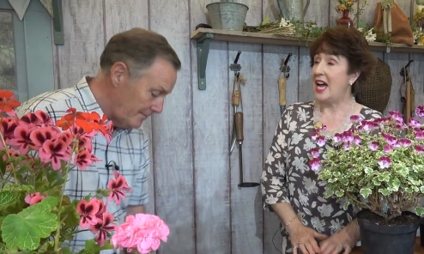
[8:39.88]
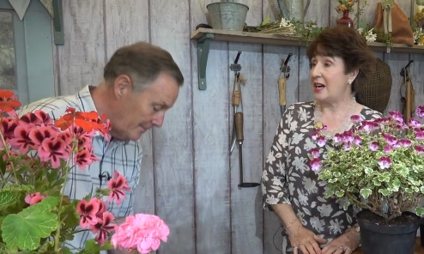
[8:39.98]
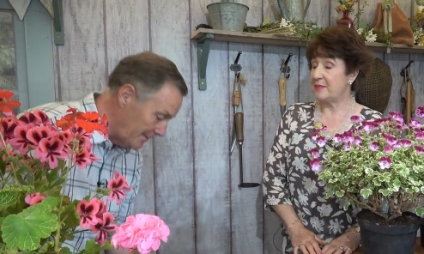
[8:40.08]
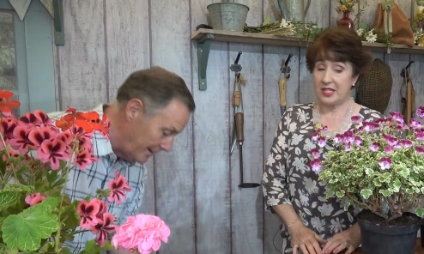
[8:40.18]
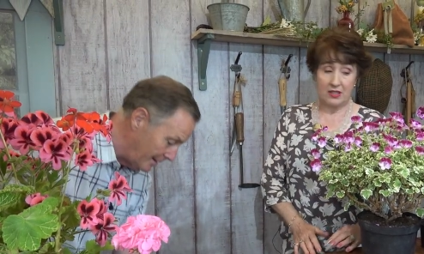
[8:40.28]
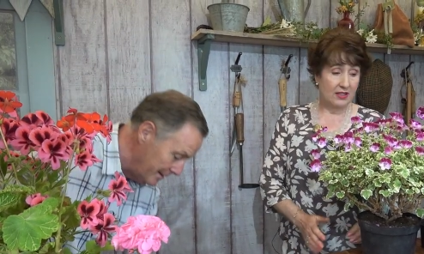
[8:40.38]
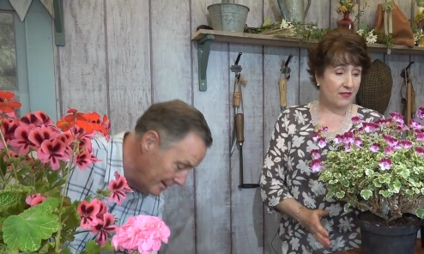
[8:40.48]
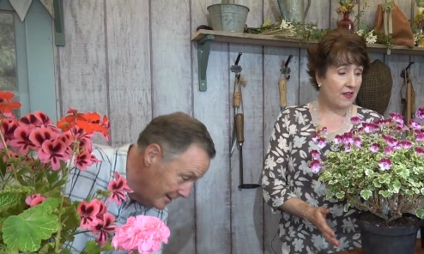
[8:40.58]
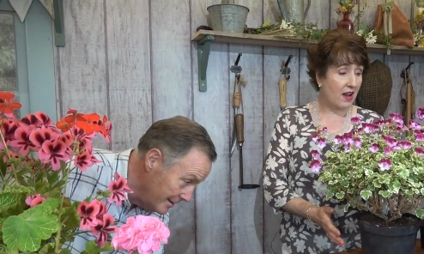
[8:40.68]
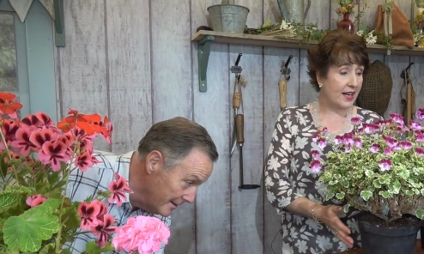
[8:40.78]

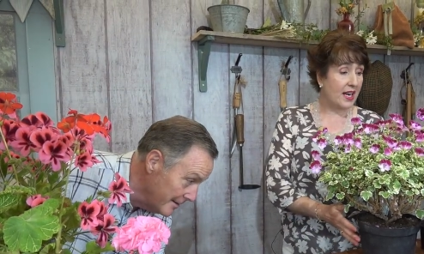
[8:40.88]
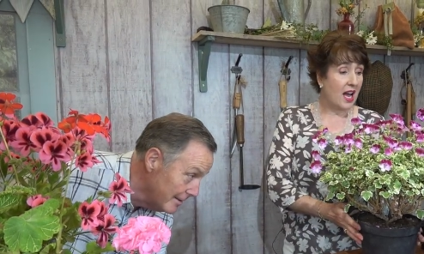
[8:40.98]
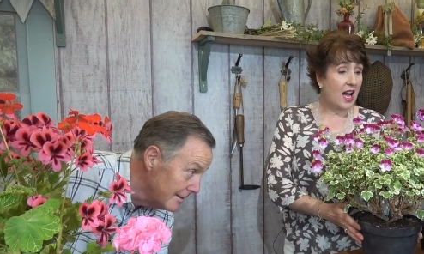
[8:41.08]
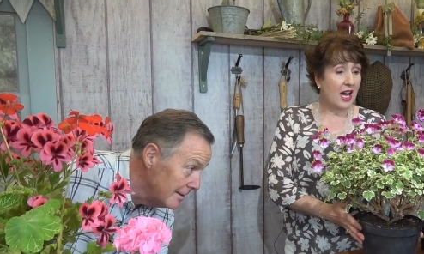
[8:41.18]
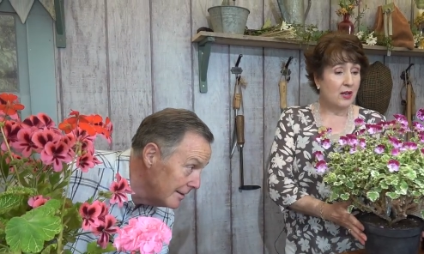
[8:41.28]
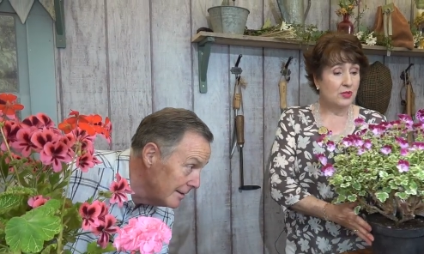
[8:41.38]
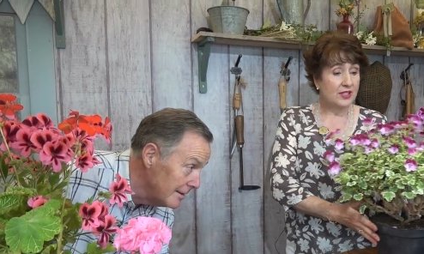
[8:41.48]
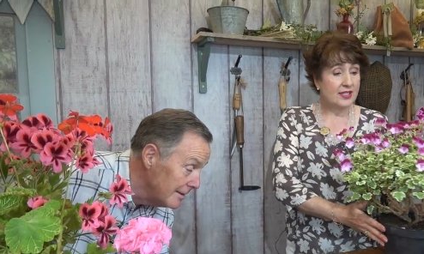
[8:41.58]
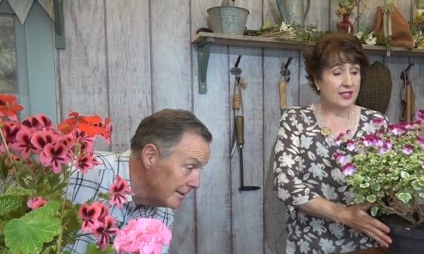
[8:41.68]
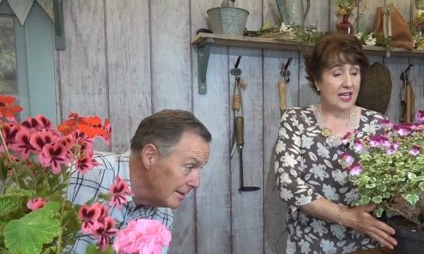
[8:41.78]
Speaker 1: absolutely fine. I
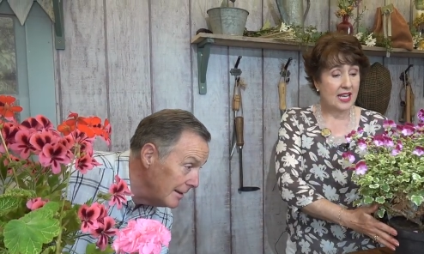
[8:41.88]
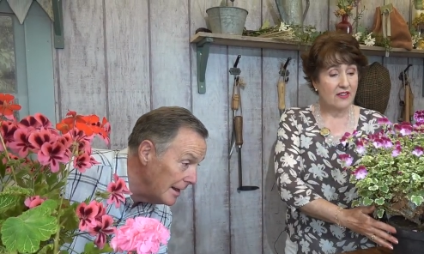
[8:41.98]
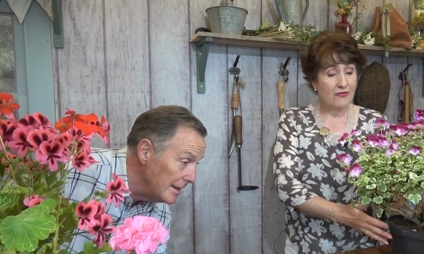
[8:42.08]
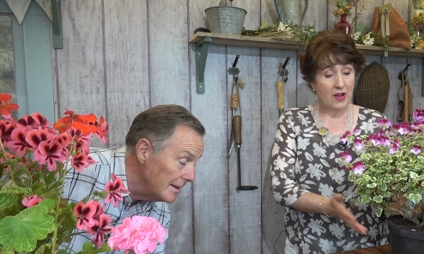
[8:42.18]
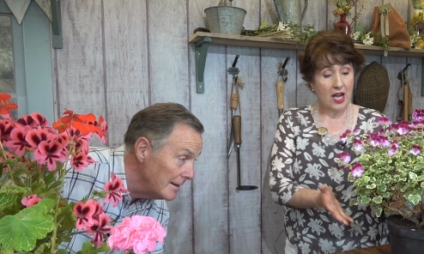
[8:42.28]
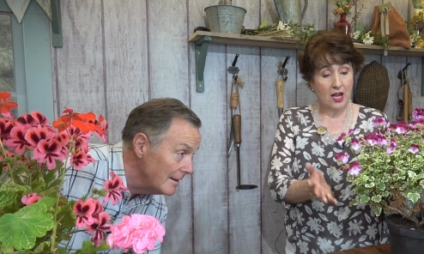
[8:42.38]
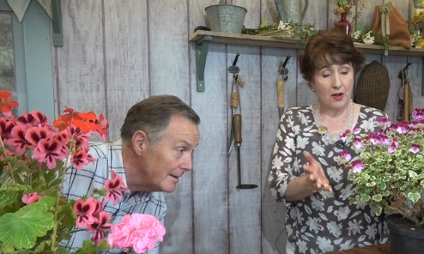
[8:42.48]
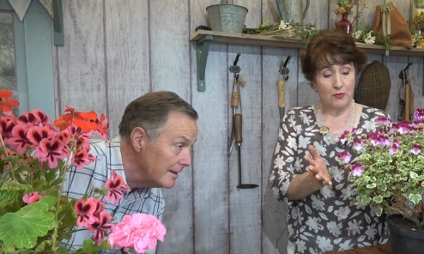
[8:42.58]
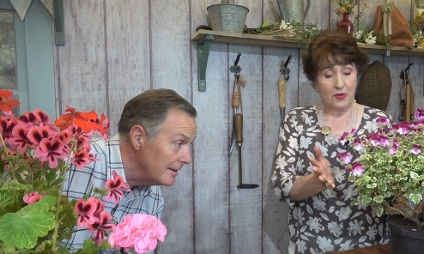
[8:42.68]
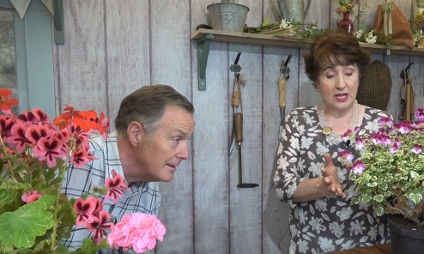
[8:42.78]
would save
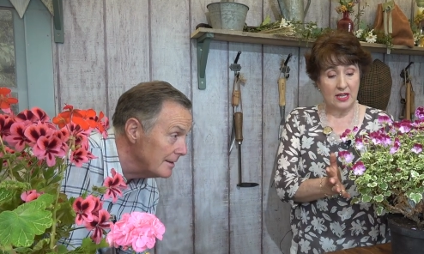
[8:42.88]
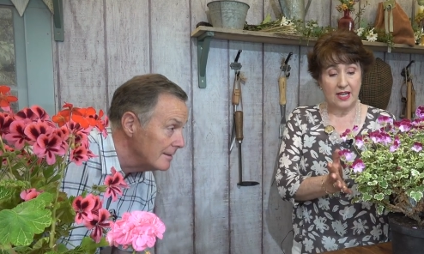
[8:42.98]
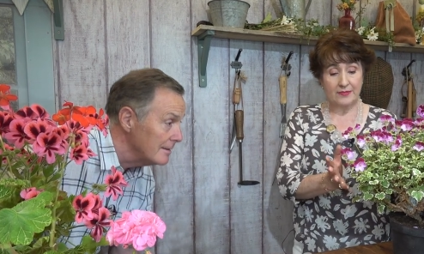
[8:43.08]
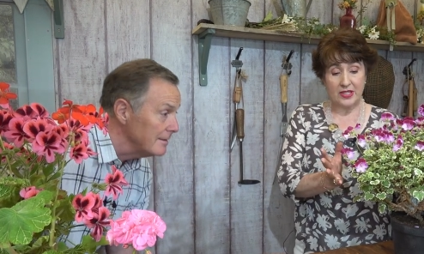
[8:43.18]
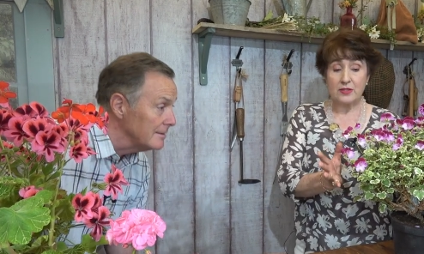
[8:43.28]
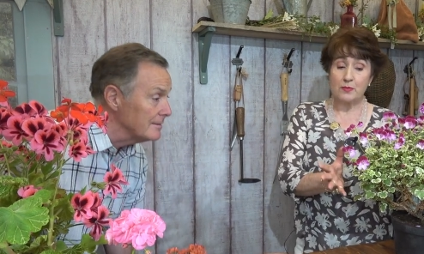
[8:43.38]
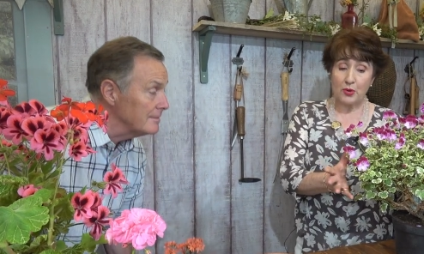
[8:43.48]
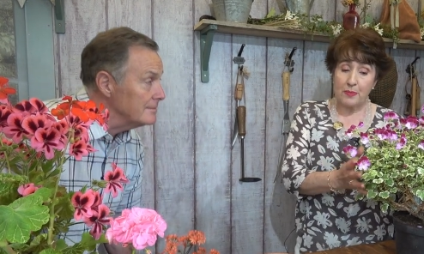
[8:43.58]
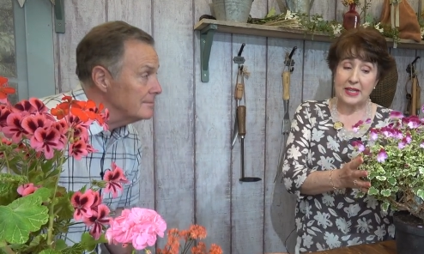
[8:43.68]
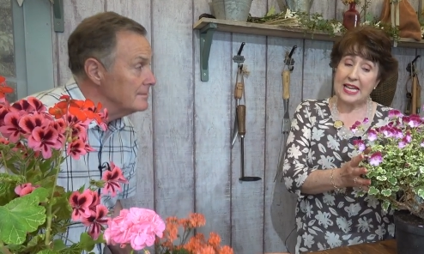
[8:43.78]
uh, re, uh,
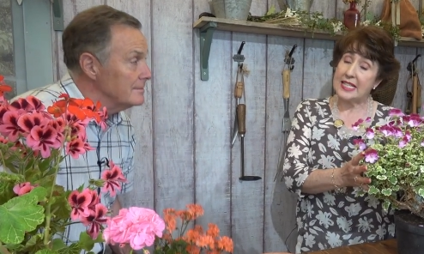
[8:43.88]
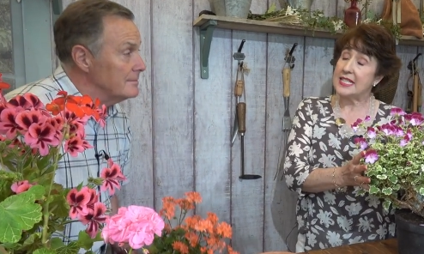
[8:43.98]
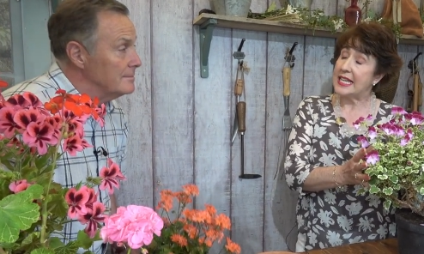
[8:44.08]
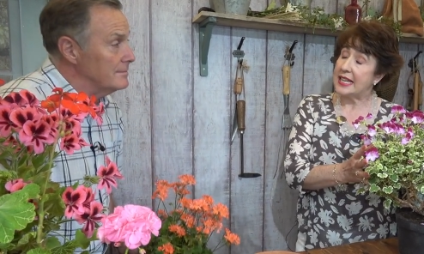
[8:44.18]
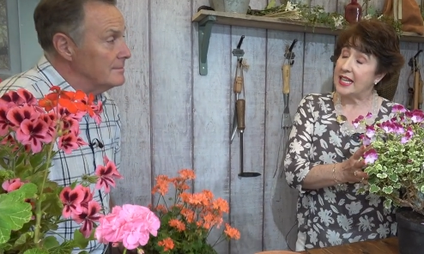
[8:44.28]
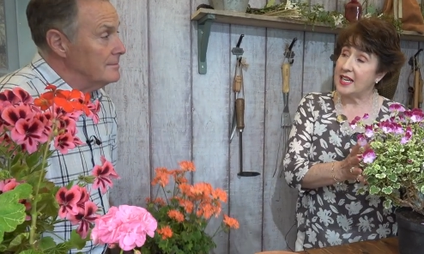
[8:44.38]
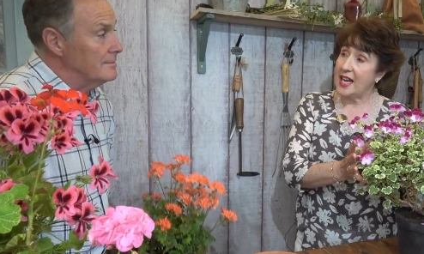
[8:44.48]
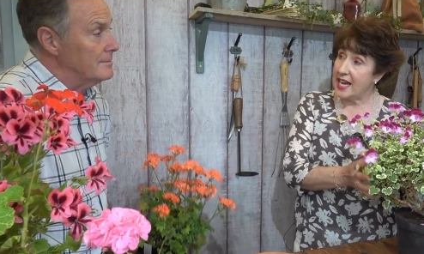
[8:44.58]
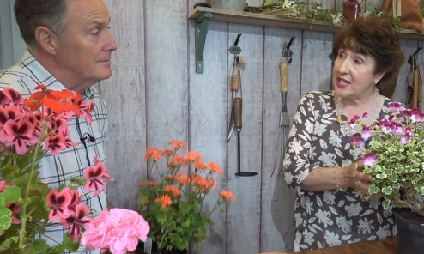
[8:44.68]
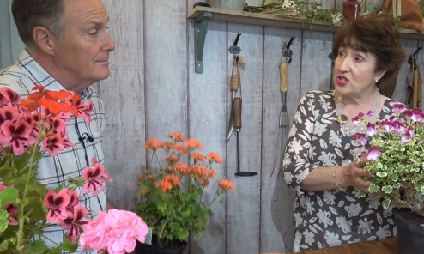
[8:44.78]
propagating
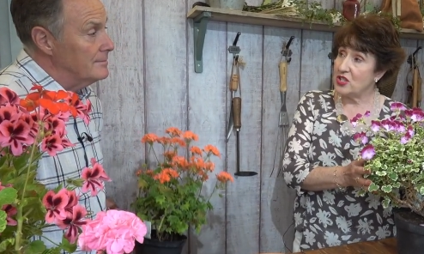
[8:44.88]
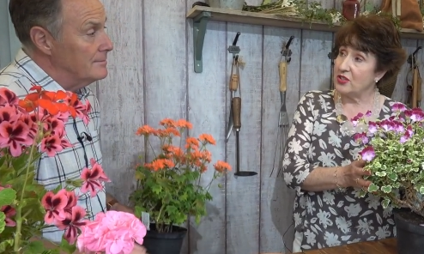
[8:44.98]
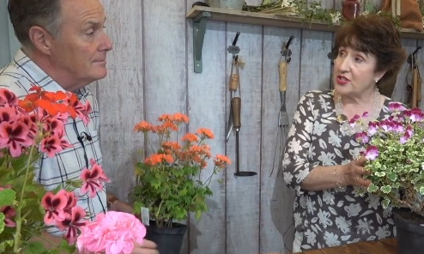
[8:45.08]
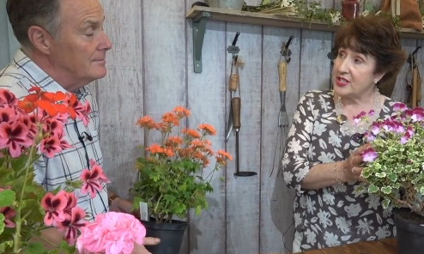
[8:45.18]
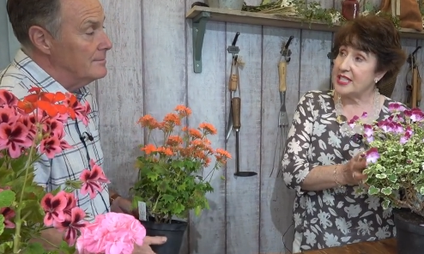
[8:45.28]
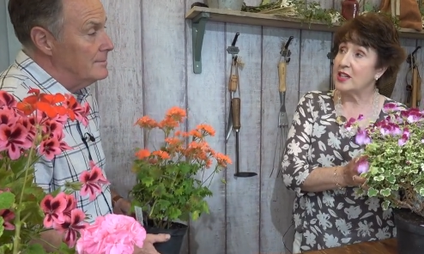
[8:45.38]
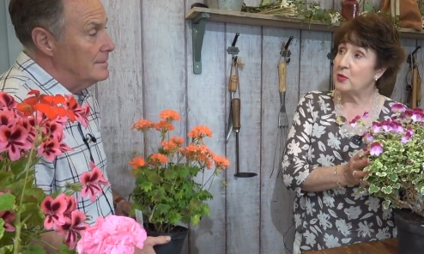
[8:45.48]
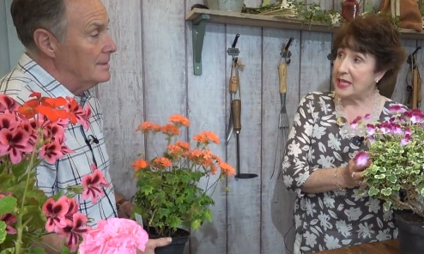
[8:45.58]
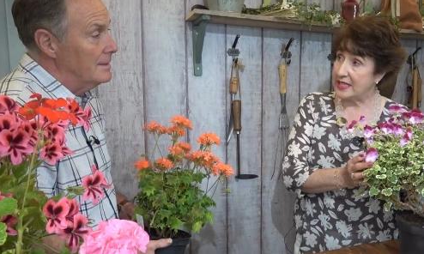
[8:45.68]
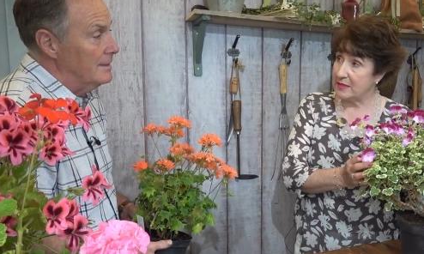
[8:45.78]
the angels until
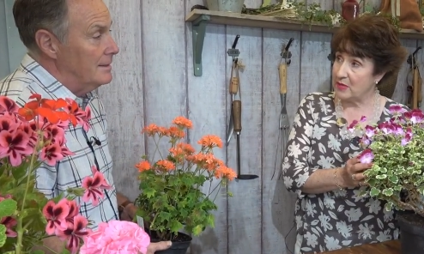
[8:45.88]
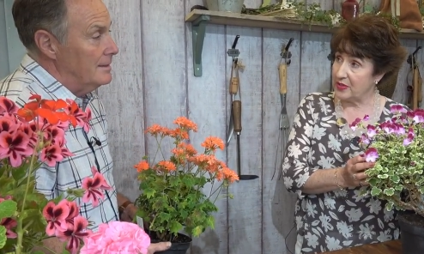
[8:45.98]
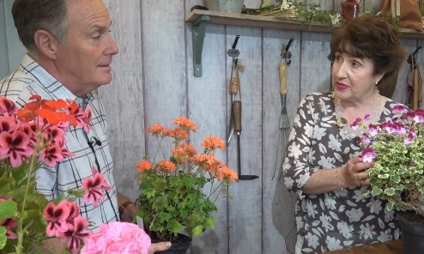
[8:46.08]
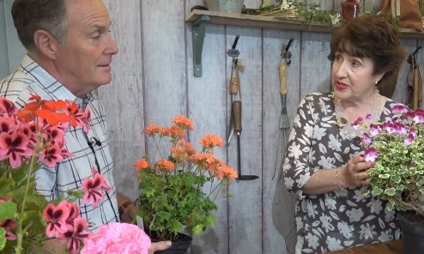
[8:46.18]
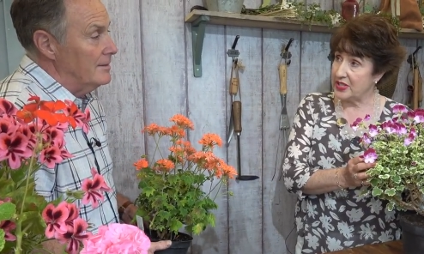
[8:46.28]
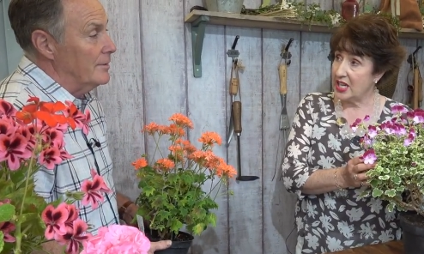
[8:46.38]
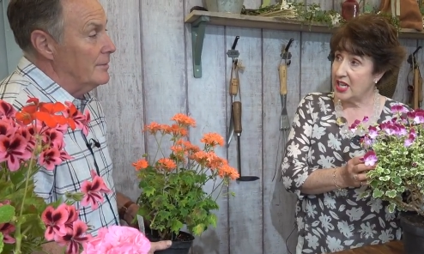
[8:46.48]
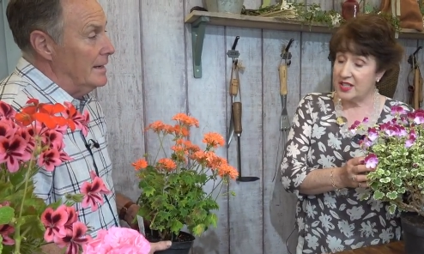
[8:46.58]
the winter months.